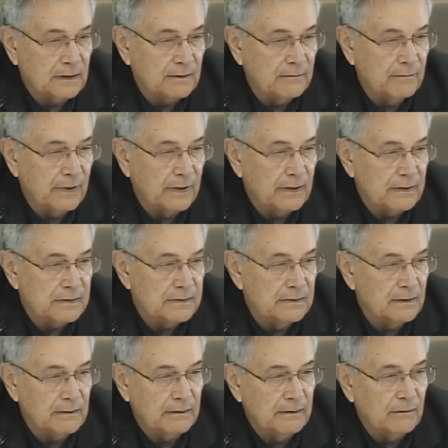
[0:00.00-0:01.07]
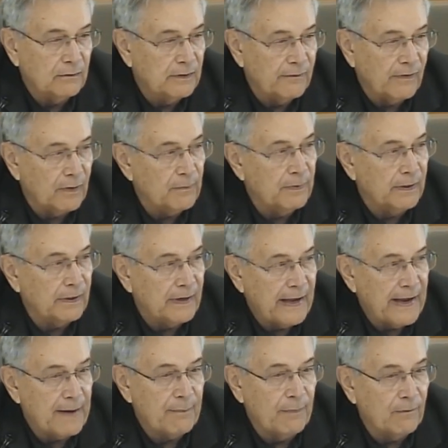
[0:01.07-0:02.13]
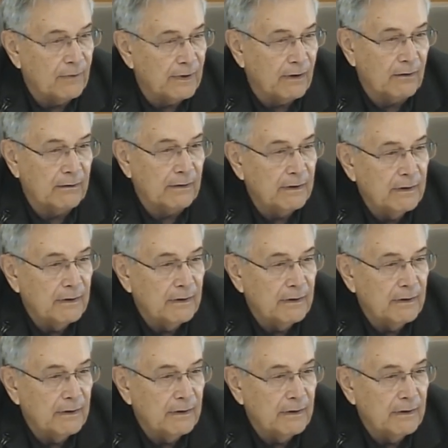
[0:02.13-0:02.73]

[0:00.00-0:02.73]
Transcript: because no development could happen without